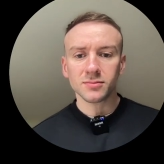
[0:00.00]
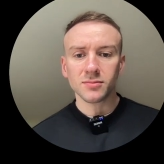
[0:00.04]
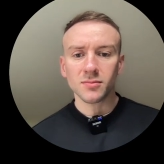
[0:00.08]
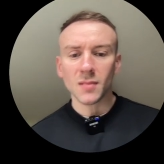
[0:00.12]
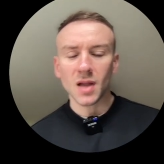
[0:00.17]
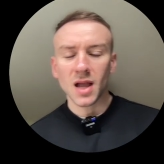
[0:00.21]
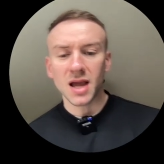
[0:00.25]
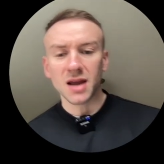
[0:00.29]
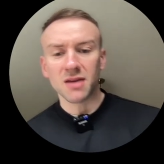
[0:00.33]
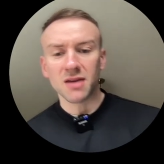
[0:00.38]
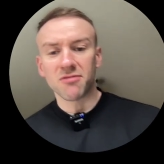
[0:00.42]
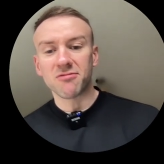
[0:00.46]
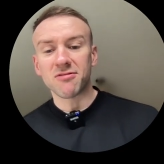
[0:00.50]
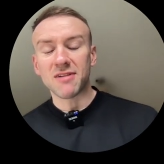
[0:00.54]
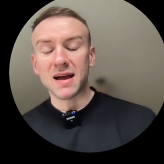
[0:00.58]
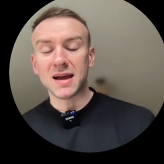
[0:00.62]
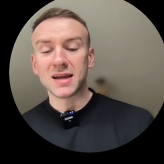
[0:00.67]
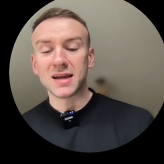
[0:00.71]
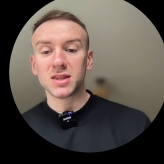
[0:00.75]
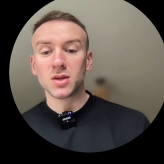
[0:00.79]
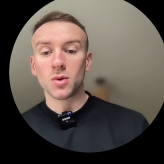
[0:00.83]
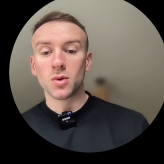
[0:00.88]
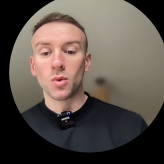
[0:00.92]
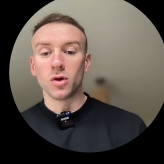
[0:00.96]
I'm going to
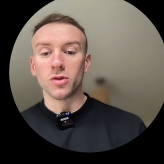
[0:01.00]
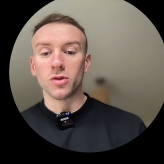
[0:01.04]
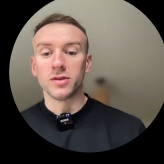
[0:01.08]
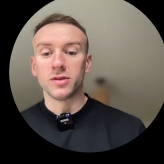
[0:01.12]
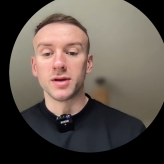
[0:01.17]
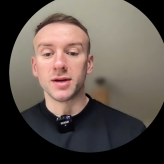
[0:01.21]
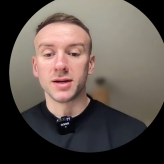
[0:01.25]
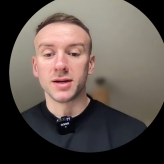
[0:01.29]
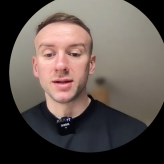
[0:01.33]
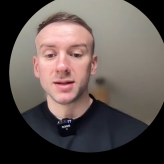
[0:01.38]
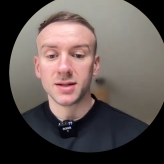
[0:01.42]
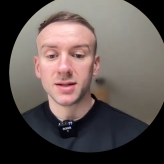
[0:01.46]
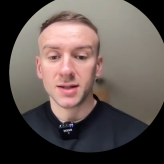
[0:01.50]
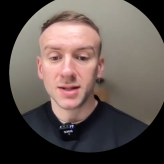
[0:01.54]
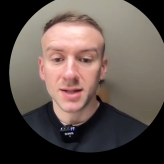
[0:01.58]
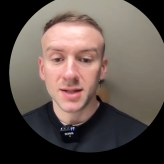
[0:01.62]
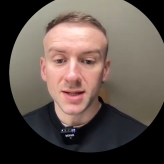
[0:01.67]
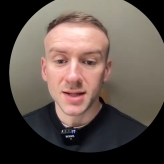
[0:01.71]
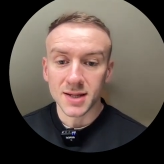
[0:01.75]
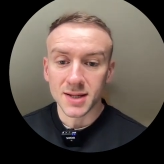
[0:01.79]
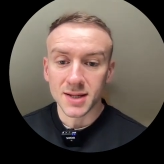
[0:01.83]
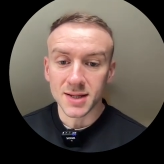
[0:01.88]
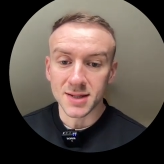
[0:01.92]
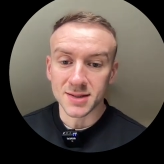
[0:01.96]
find the one that
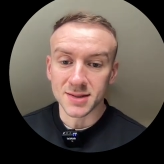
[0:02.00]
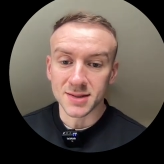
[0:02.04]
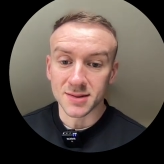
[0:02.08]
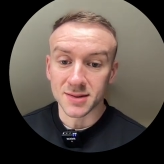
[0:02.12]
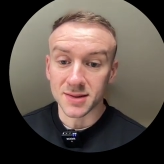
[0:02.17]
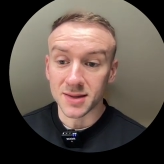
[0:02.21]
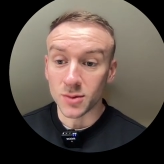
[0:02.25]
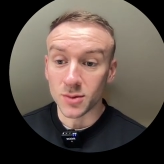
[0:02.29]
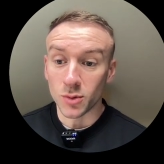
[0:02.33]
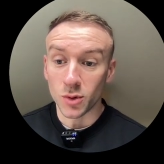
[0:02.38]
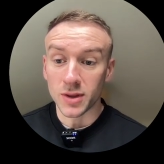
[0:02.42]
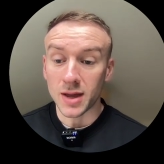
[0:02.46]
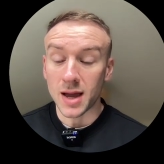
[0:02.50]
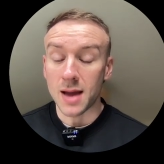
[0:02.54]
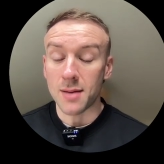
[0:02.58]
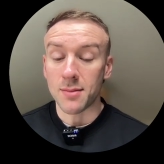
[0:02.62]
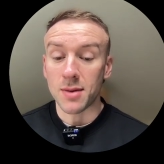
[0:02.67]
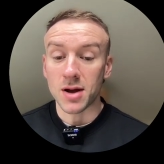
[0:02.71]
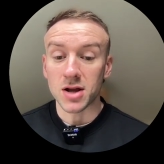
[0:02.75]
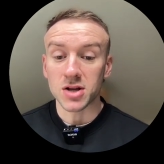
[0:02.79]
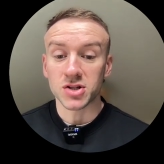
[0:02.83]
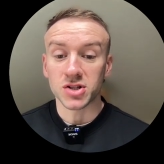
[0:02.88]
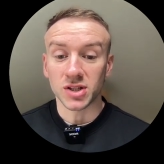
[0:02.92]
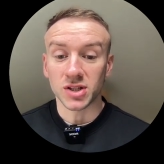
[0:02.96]
is the one that I'm
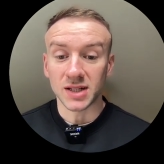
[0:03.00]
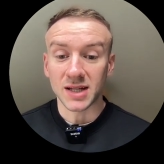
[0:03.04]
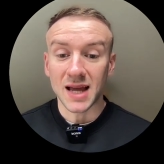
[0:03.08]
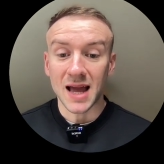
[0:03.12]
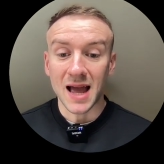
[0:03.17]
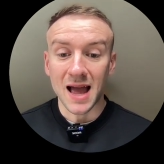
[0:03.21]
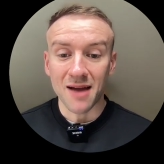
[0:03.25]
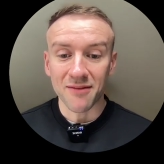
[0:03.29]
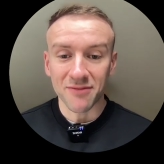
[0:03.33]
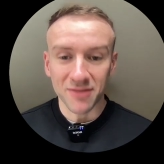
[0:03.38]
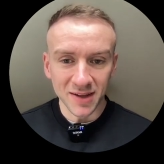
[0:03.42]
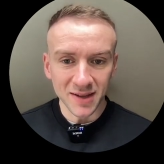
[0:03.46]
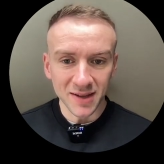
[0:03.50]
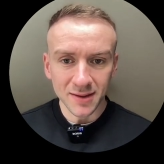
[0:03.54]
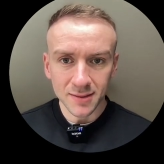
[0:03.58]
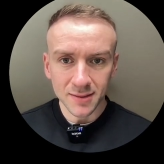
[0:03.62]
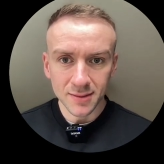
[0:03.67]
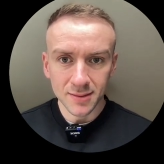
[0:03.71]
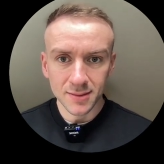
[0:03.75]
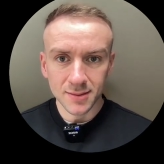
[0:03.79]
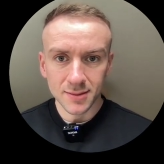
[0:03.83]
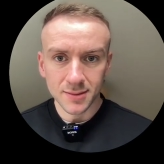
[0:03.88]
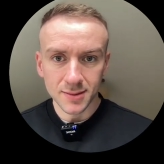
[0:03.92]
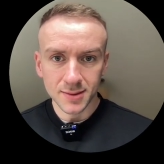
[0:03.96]
actually having.
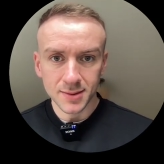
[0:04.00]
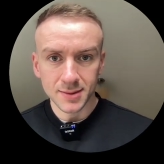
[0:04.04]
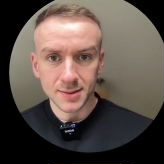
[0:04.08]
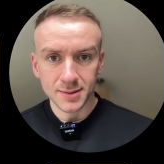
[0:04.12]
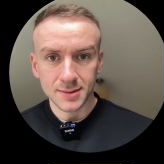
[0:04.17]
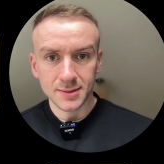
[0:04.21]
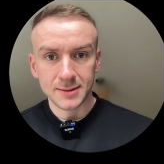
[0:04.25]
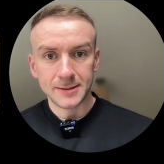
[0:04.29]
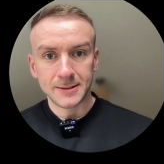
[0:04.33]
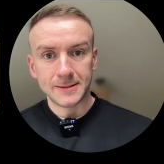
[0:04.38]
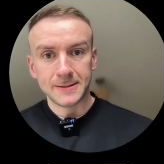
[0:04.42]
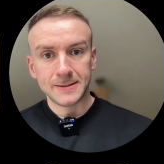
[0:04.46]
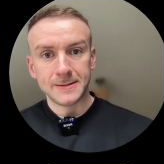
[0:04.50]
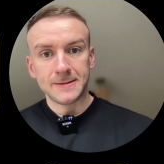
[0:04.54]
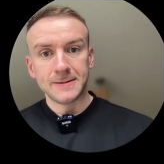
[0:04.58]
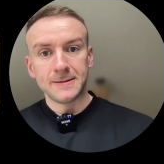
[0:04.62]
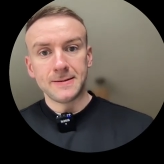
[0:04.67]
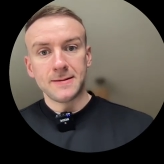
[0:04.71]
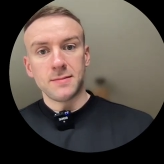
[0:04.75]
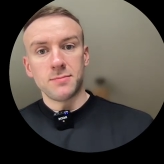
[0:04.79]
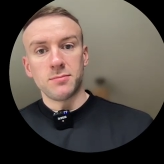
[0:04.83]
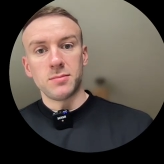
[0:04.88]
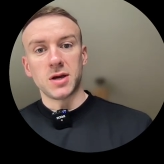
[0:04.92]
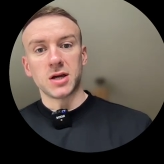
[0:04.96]

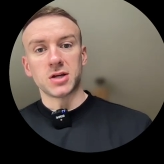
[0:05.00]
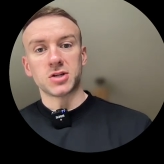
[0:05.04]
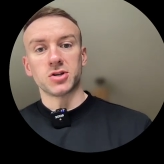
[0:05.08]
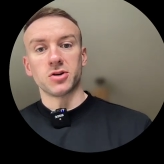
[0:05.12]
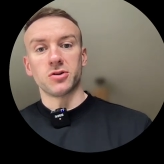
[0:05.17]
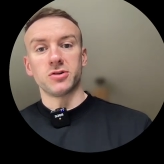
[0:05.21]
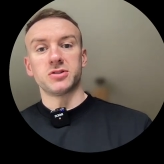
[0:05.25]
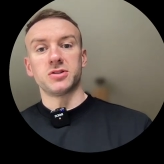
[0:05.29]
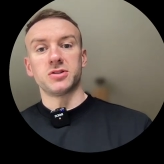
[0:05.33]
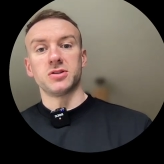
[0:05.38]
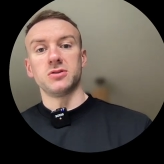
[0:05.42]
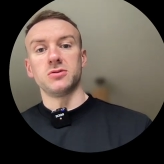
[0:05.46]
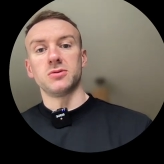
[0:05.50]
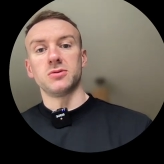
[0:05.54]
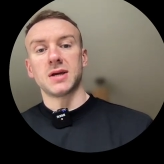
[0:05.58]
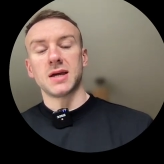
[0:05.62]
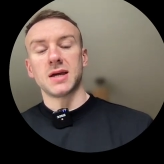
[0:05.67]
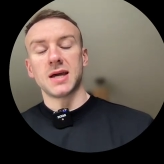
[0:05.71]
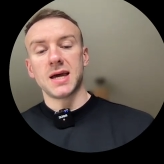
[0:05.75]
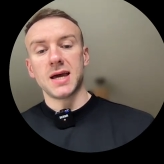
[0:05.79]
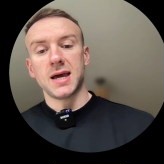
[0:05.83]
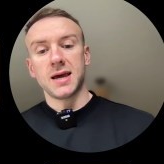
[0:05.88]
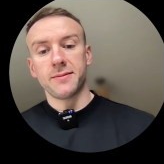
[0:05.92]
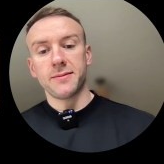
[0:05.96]
Make sure it's the
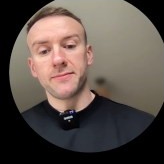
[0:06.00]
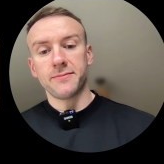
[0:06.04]
UK.